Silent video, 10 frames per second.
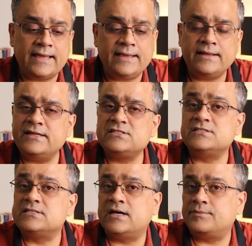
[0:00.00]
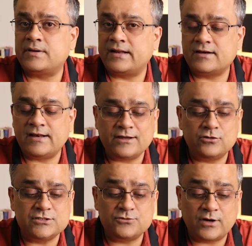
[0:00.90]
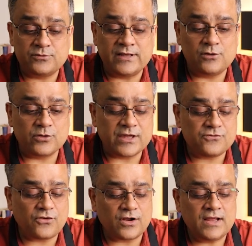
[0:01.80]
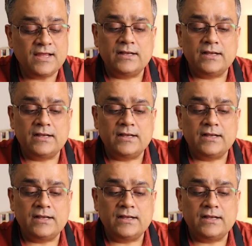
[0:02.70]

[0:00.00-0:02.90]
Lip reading: English is the correct language what we are looking for.